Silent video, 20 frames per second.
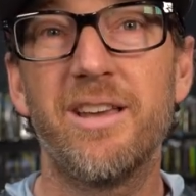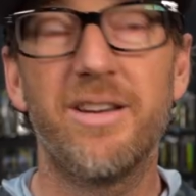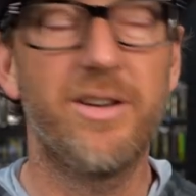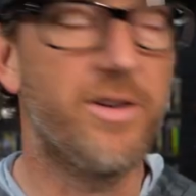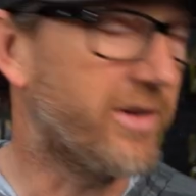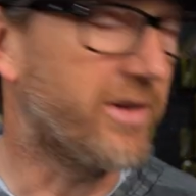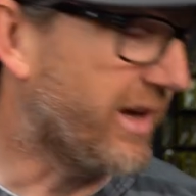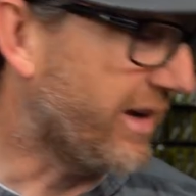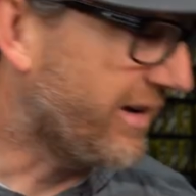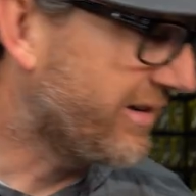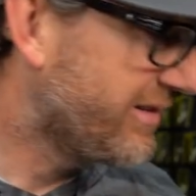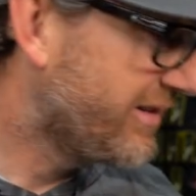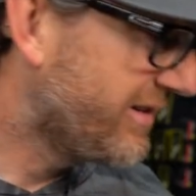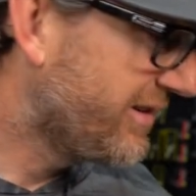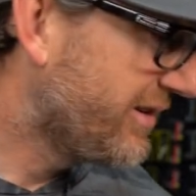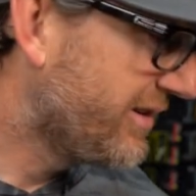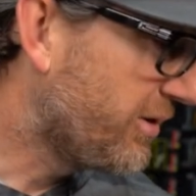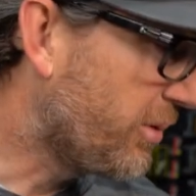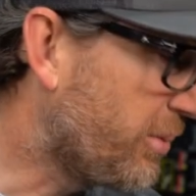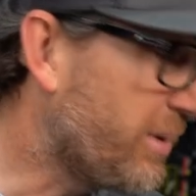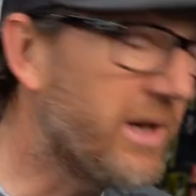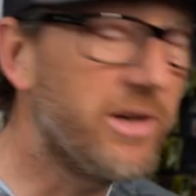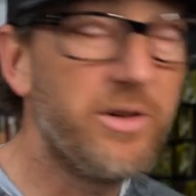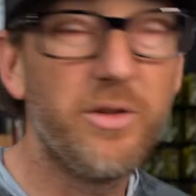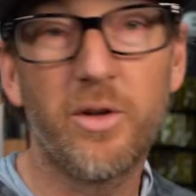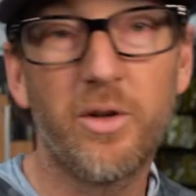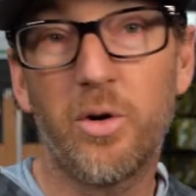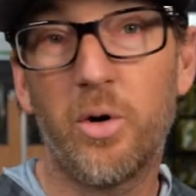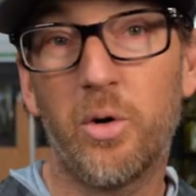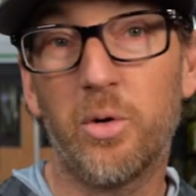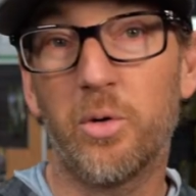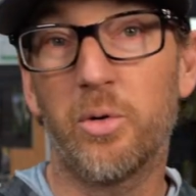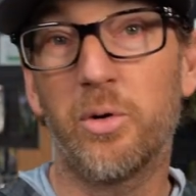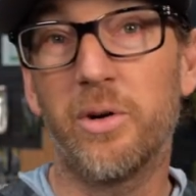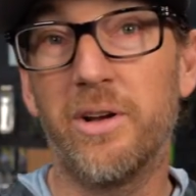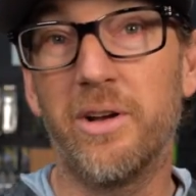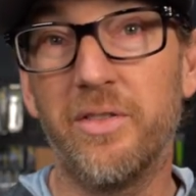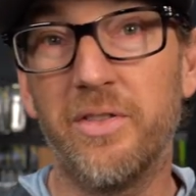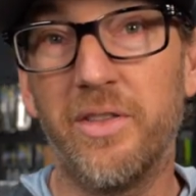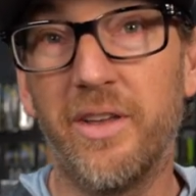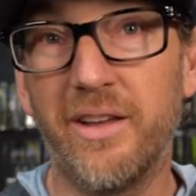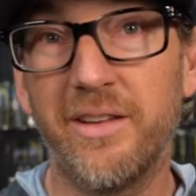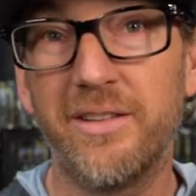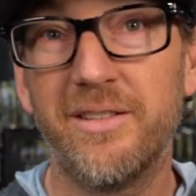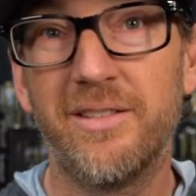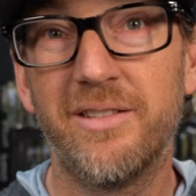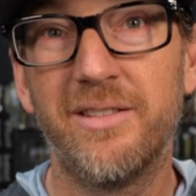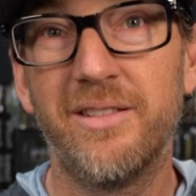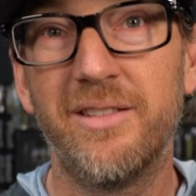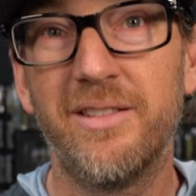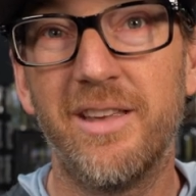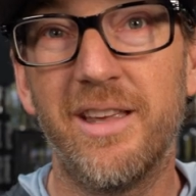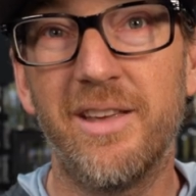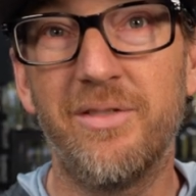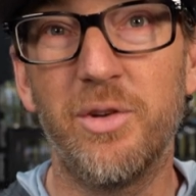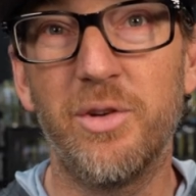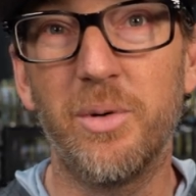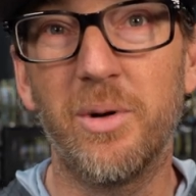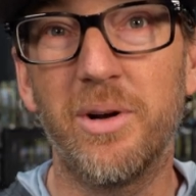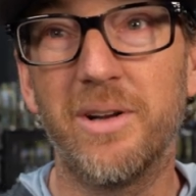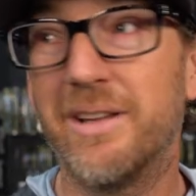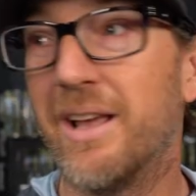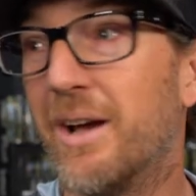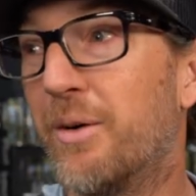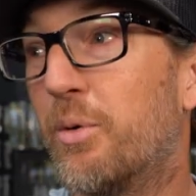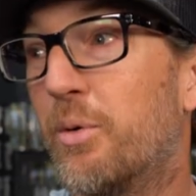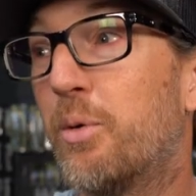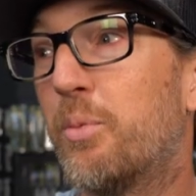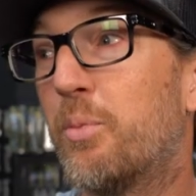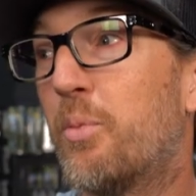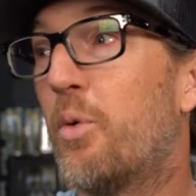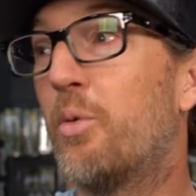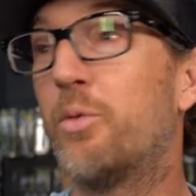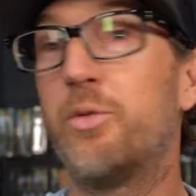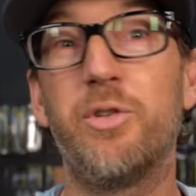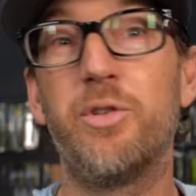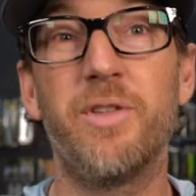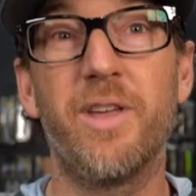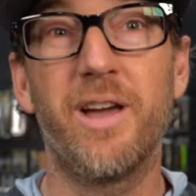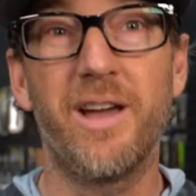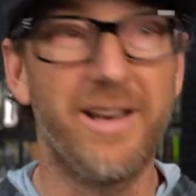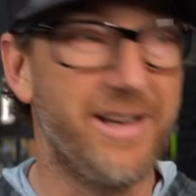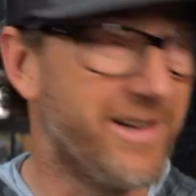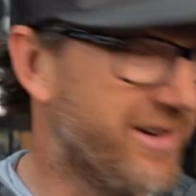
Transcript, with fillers: yet? Okay. Well, we could do the cold Orion thing. Yeah, I know. We can. Yeah, we'll we'll do that